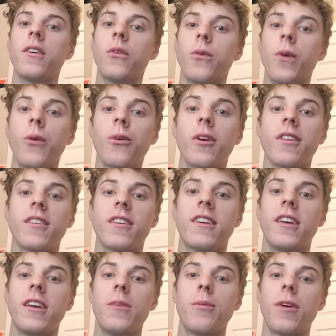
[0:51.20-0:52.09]
We wanted to
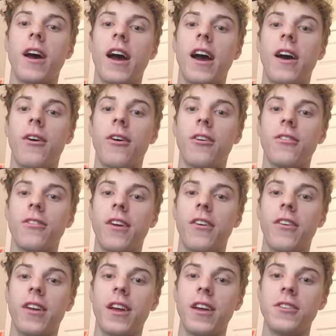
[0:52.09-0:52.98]
keep our
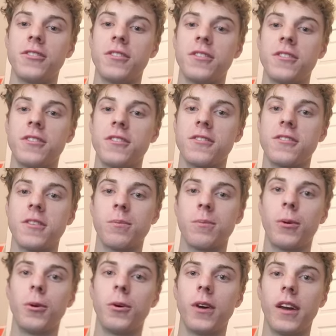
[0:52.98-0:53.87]
variations
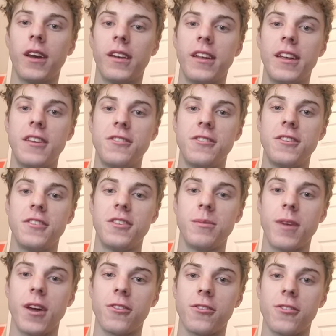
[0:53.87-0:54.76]
simple and easy
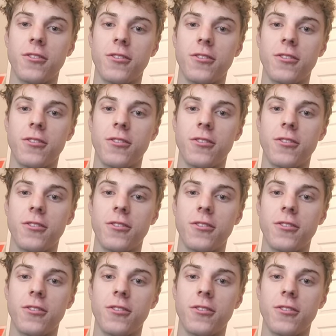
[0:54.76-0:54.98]
to measure.